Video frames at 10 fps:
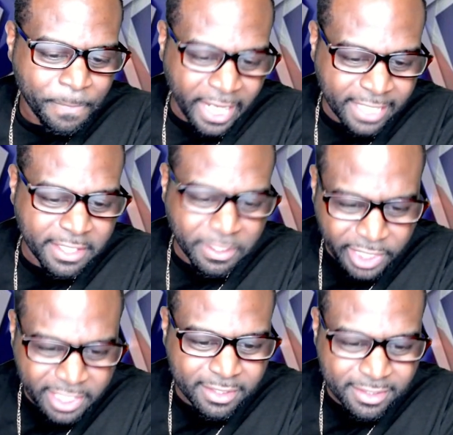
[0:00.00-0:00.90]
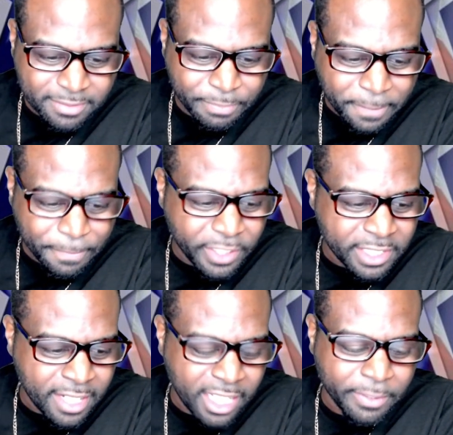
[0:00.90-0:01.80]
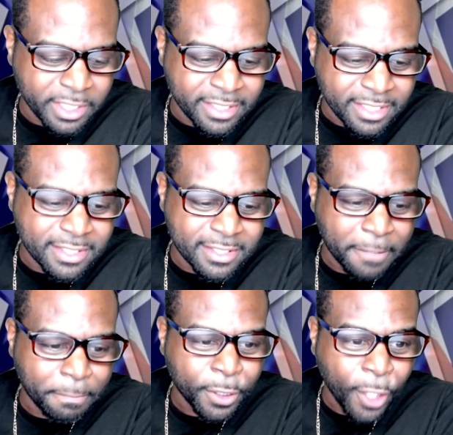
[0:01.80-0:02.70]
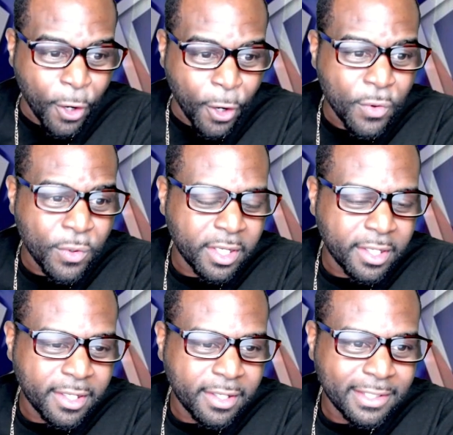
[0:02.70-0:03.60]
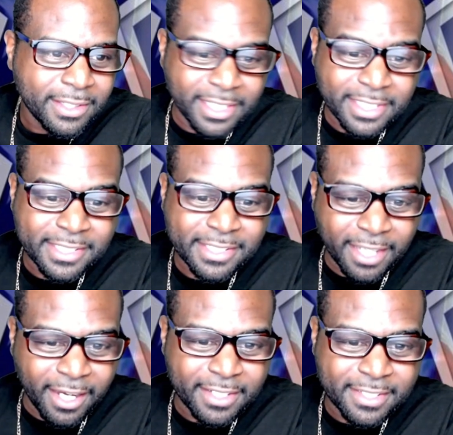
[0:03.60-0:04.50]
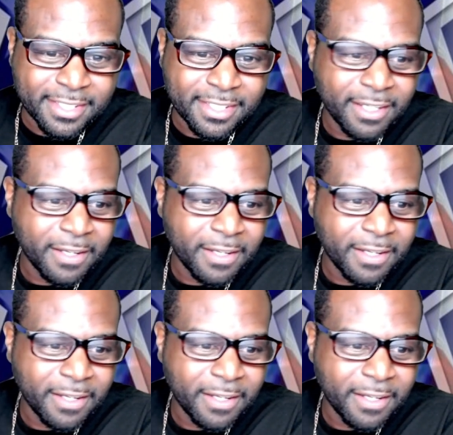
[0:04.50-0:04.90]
I think we can be pretty solid. But this is a blow. This sucks.